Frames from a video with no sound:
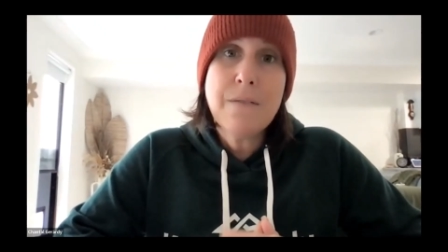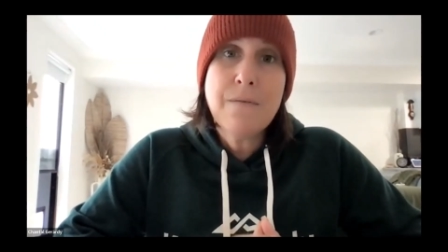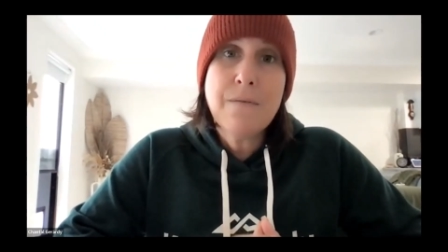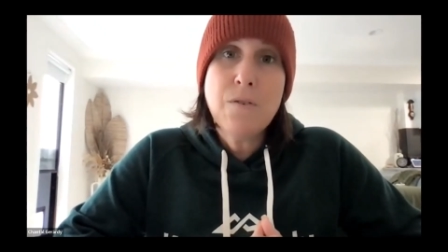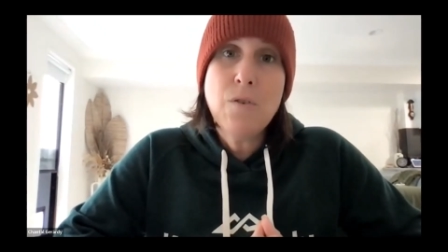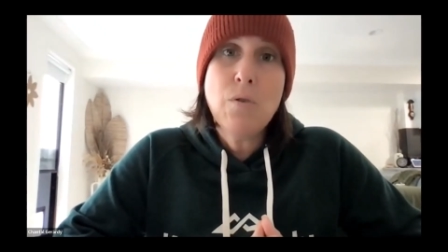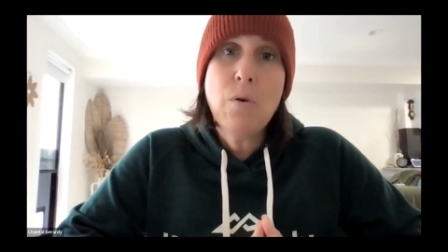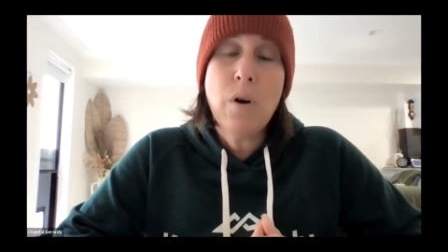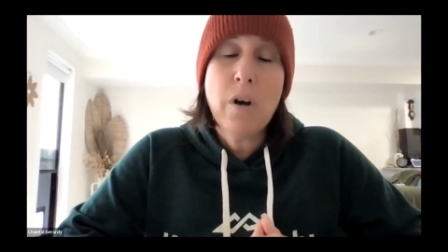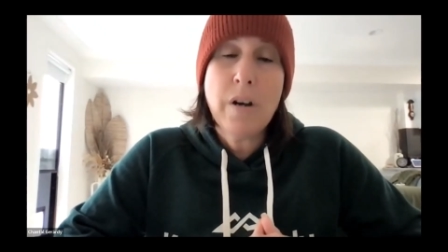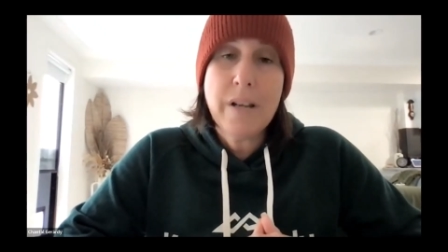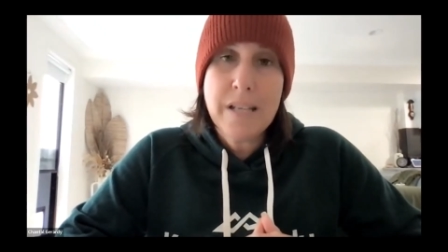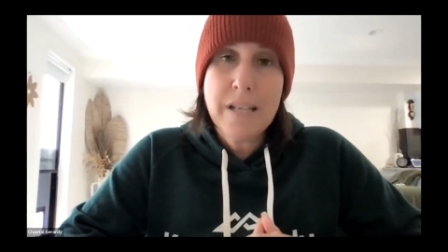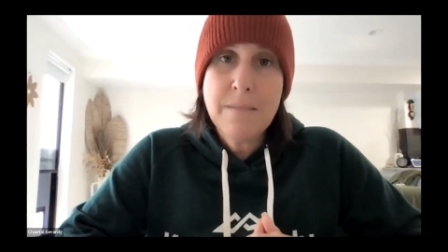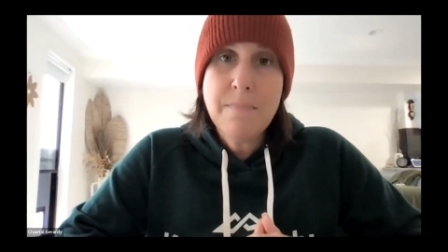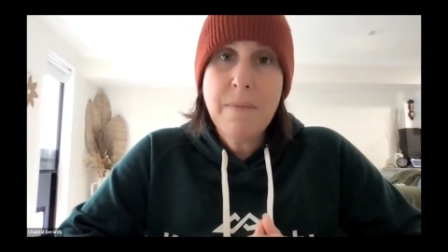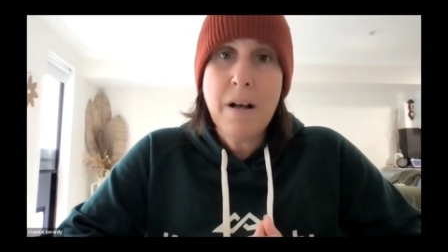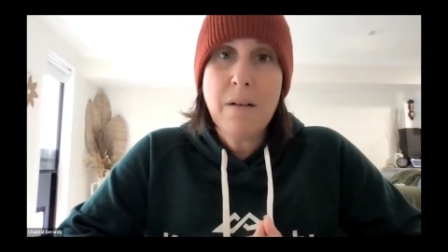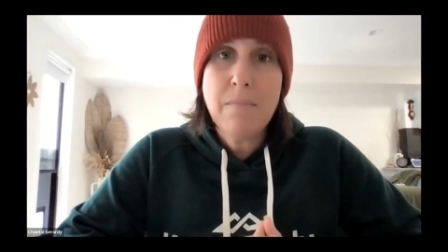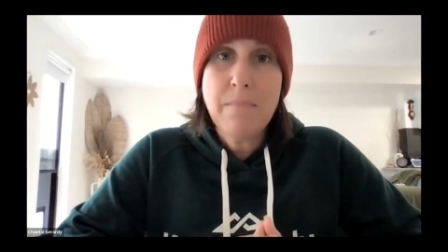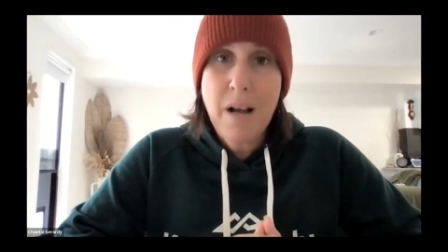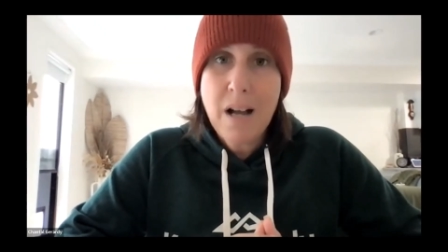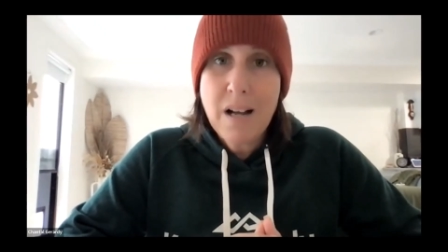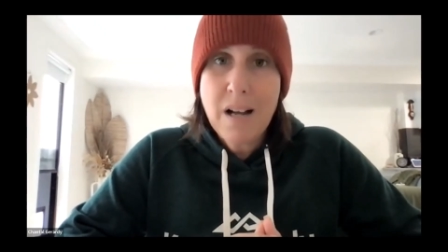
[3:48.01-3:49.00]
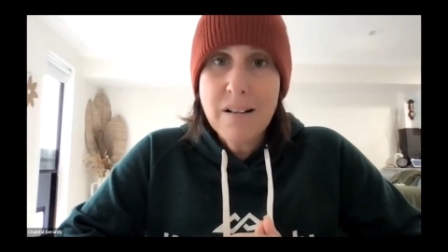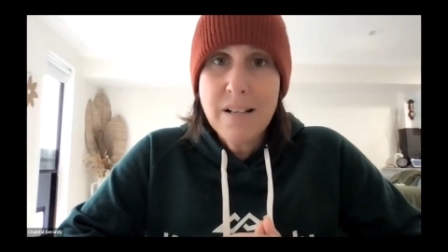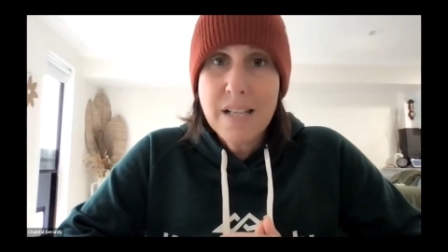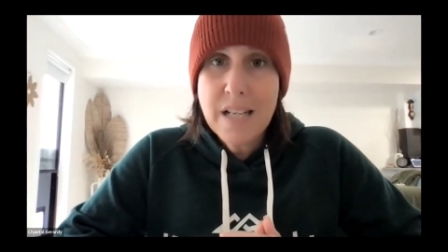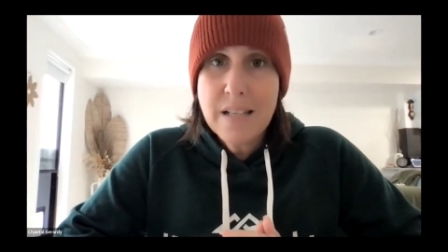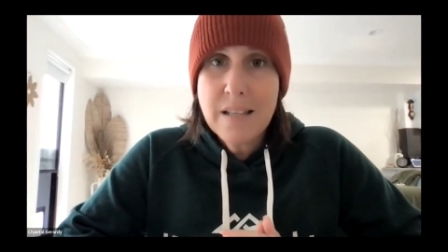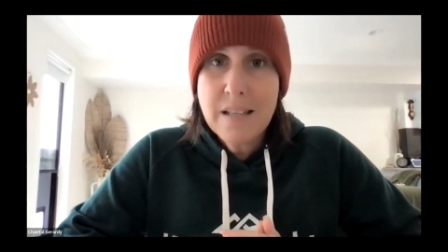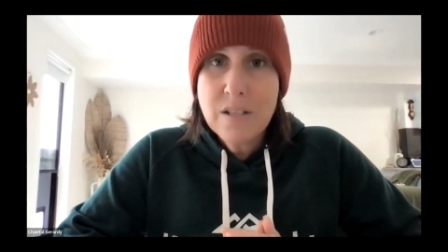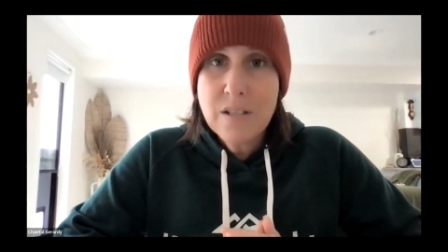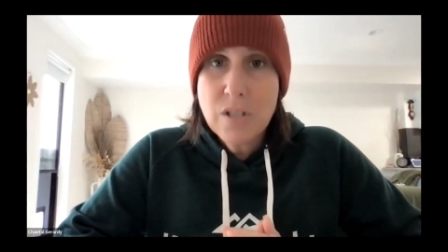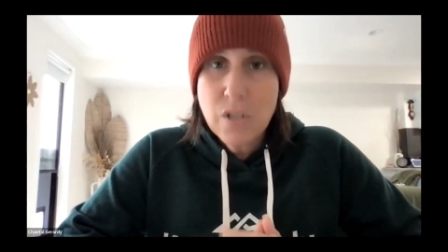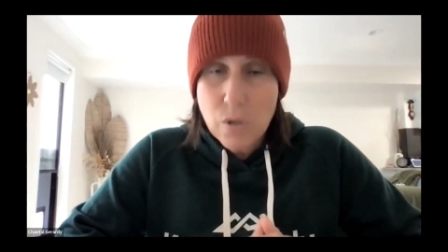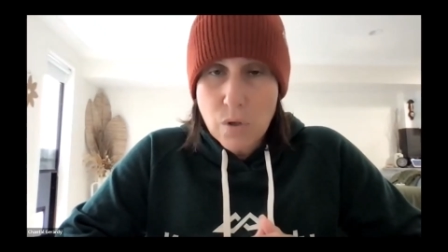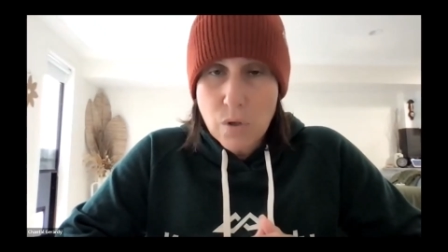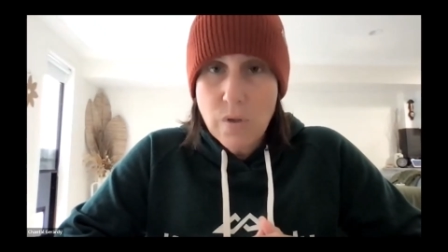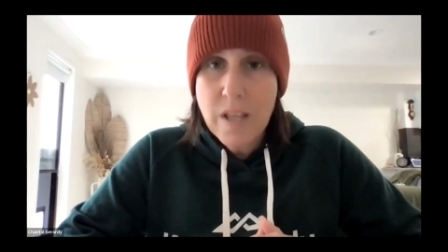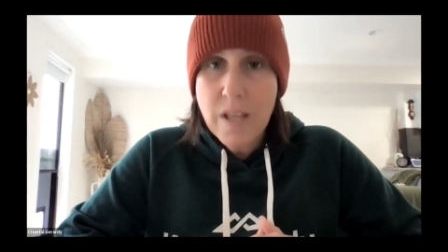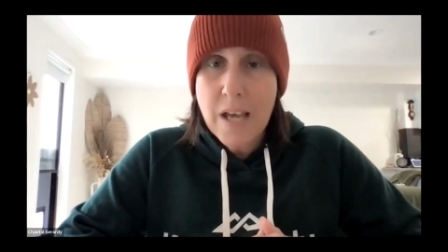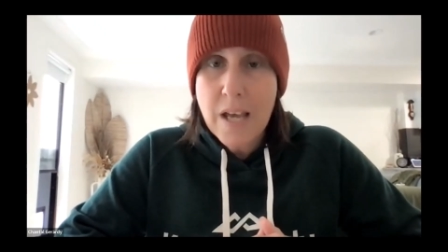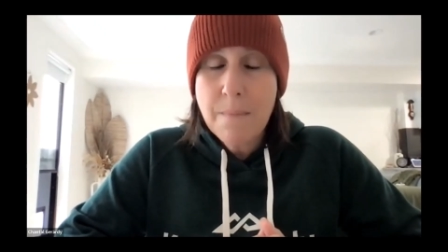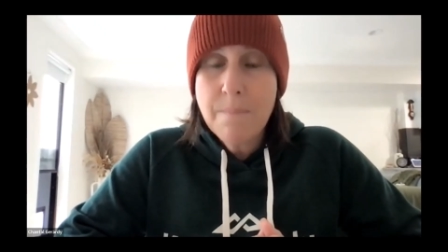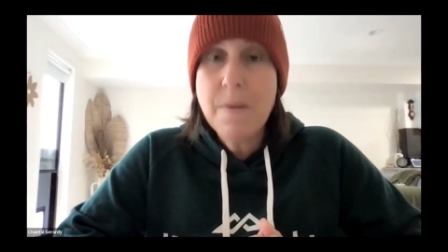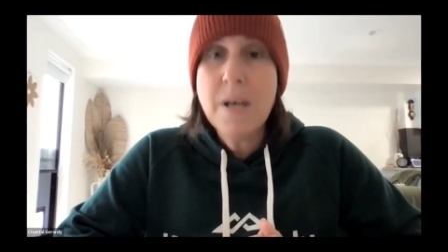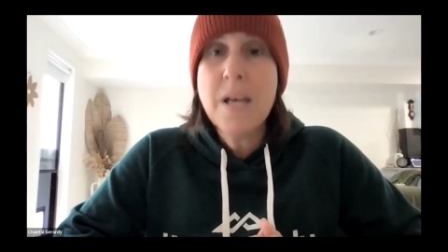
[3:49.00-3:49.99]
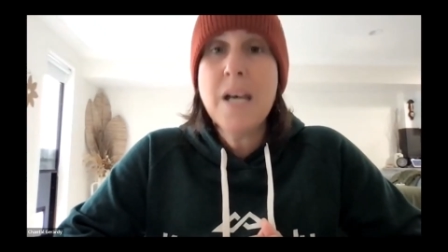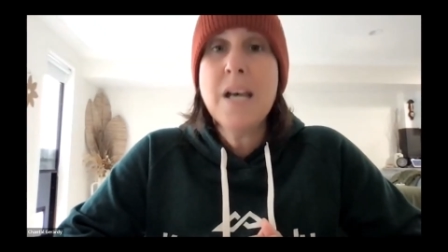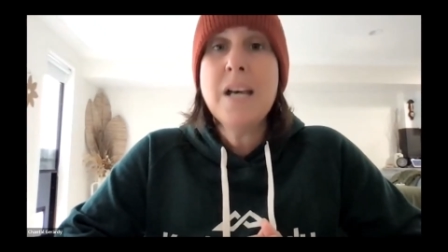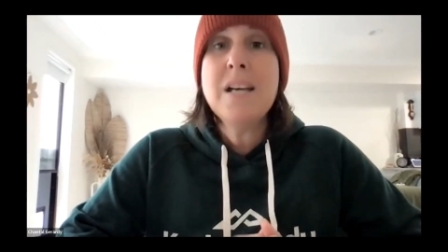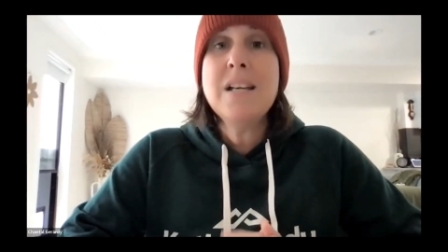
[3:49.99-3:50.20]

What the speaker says: if you are email marketing to them,